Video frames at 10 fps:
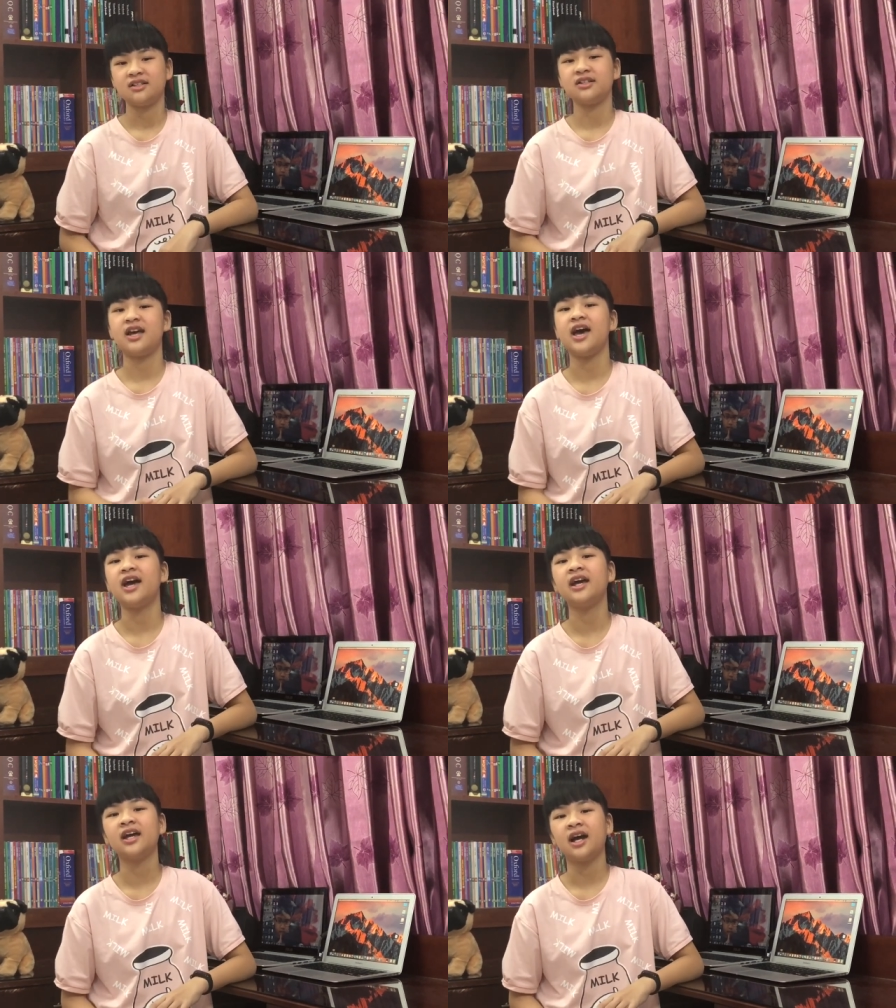
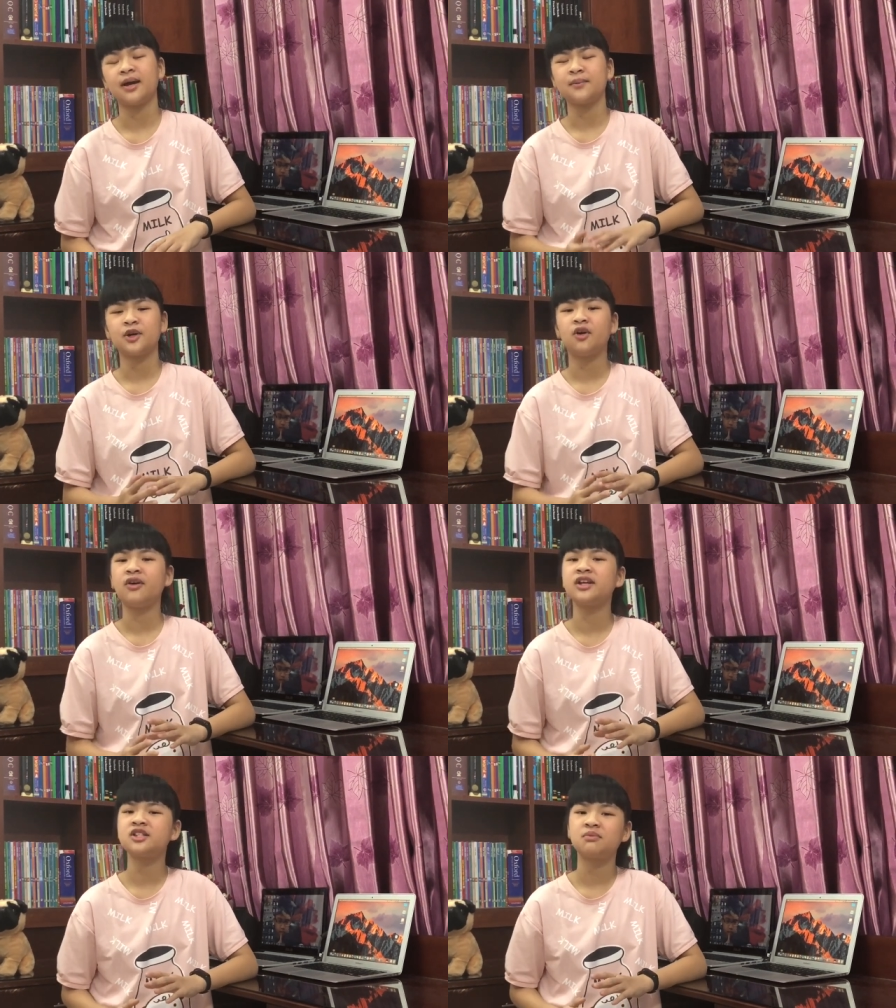Today I'm
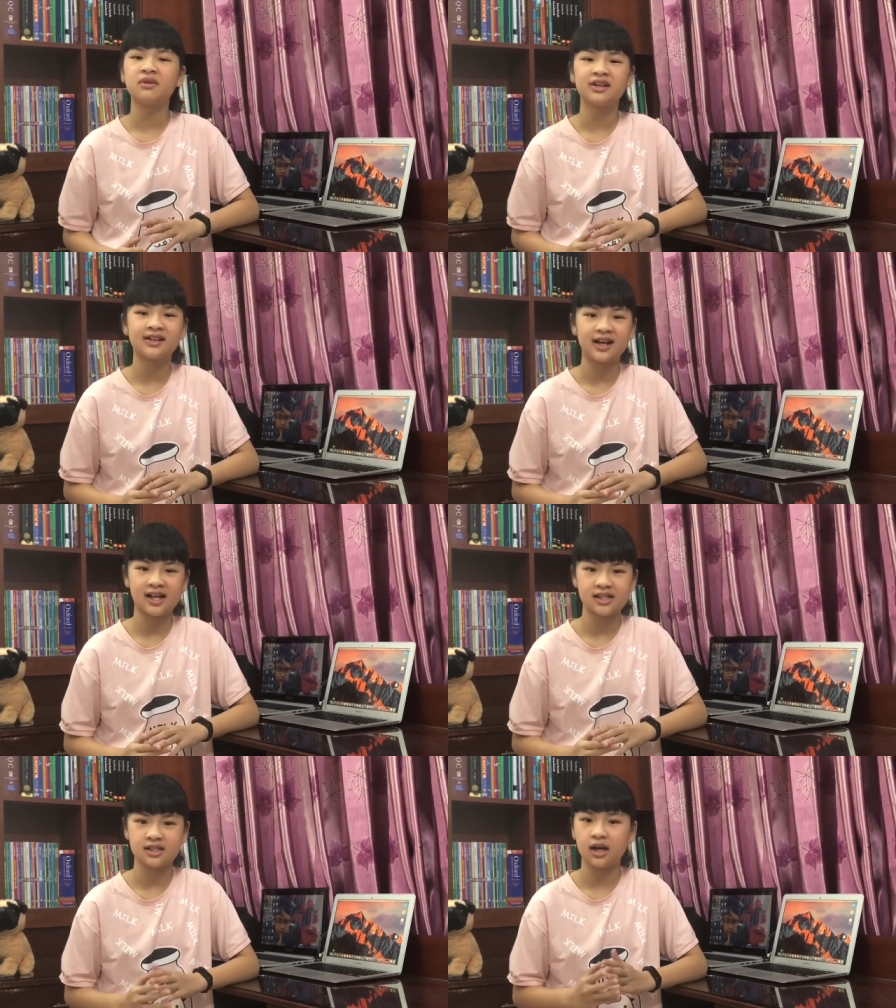going to bring you
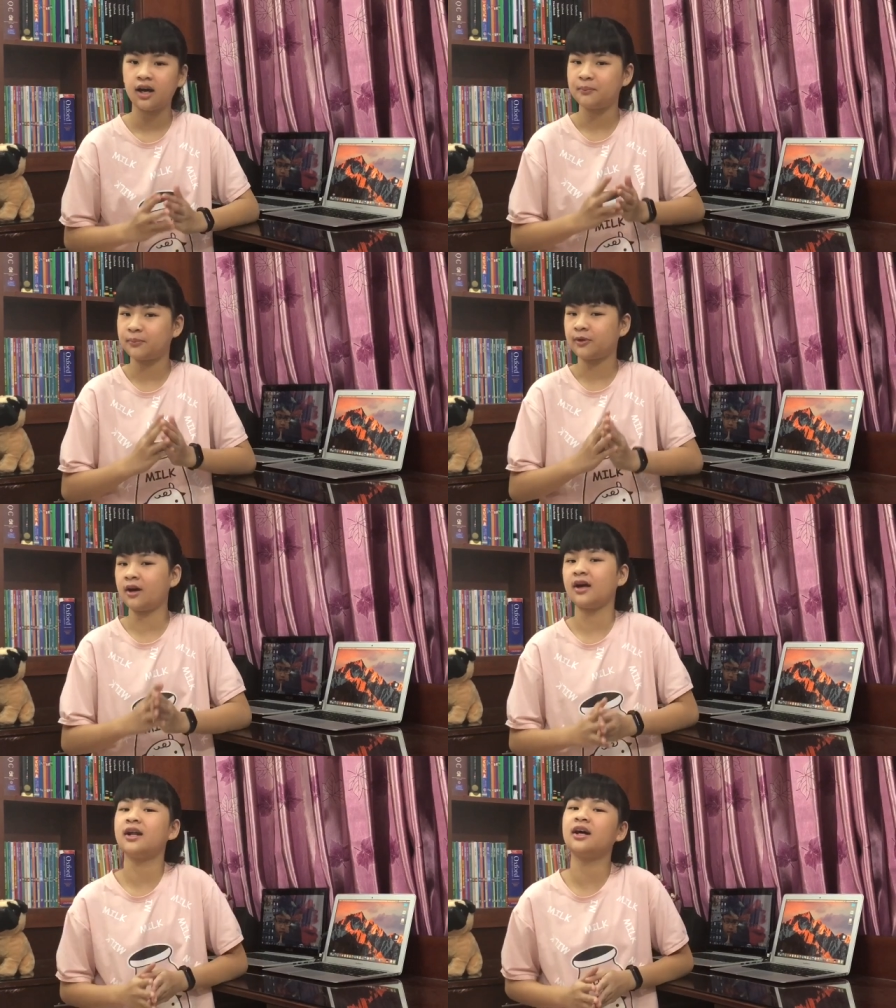guys a
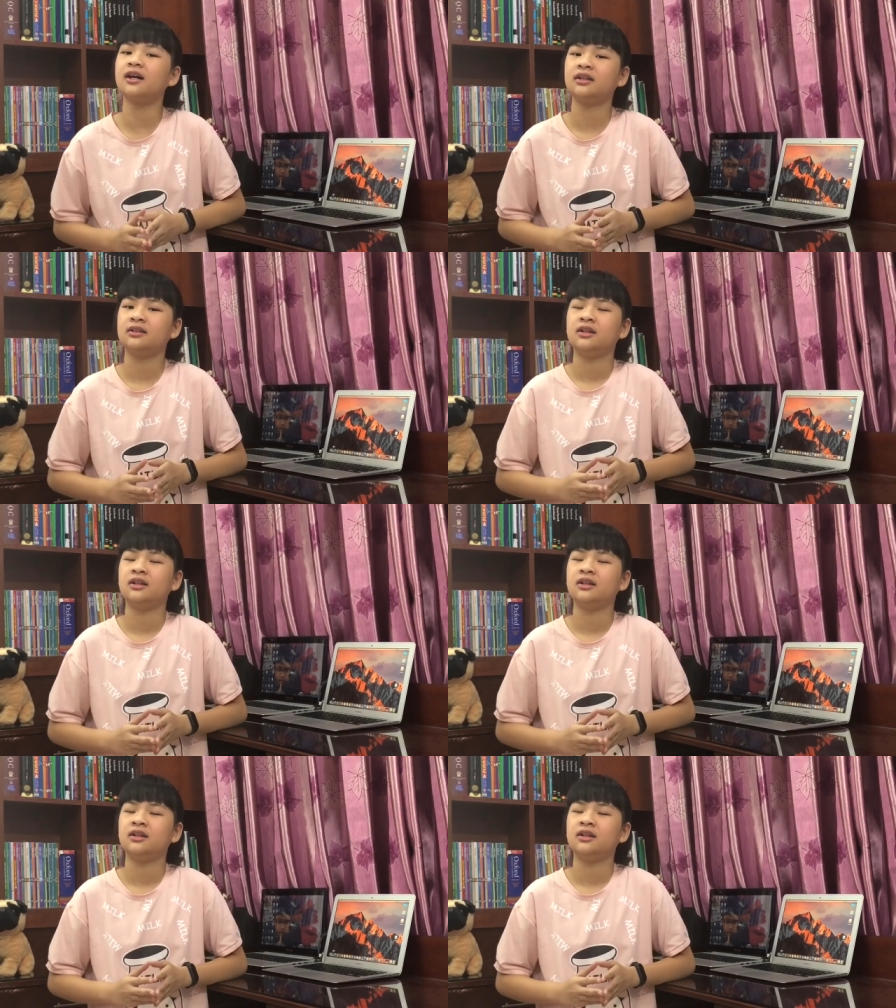product,